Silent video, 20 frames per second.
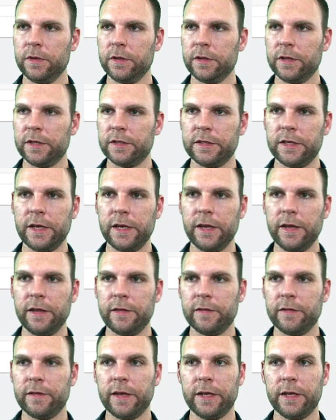And let's
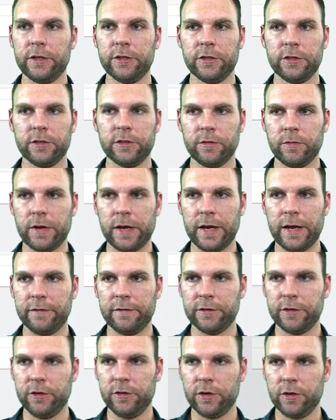say that they just
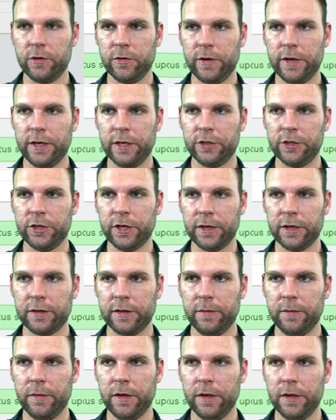arrived, so you can go ahead and
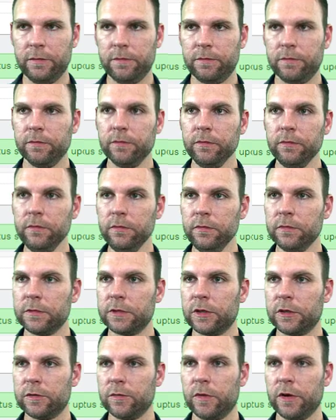check them in,
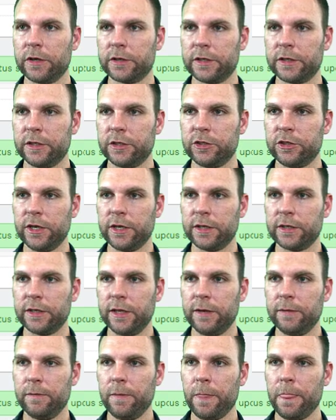so it's marked as
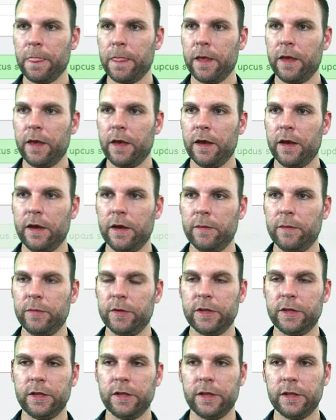checked in.
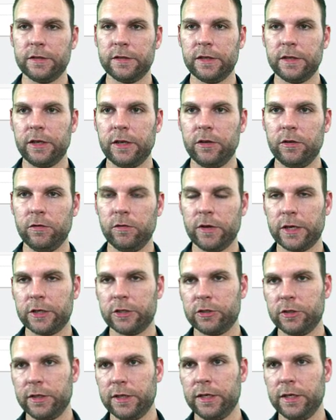But then let's say you
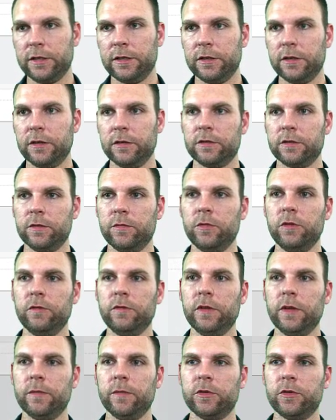actually need to
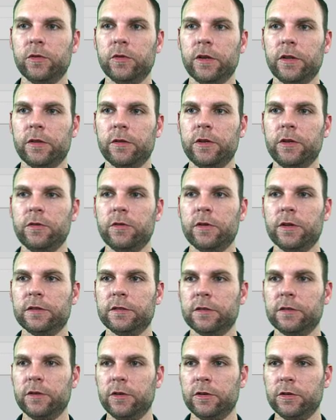move them to another
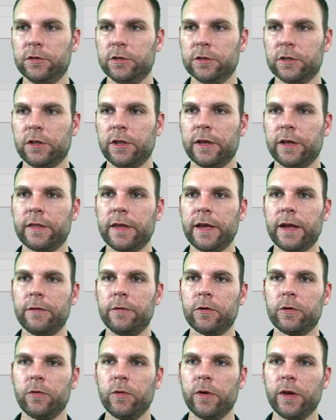unit, so you can just click
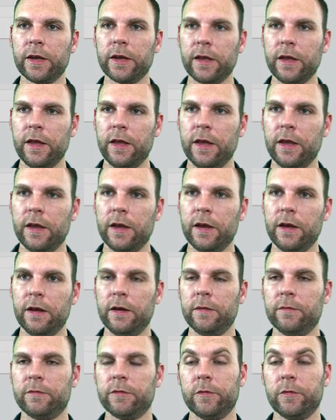that real quick
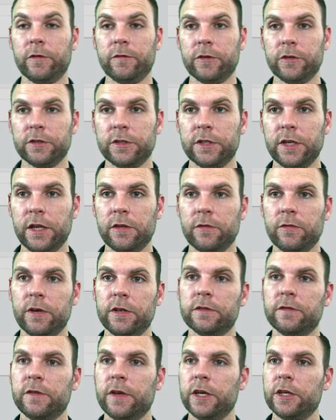from the first day of the
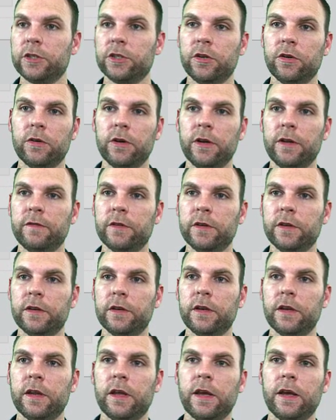reservation, or
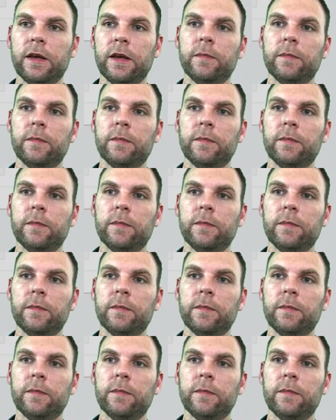even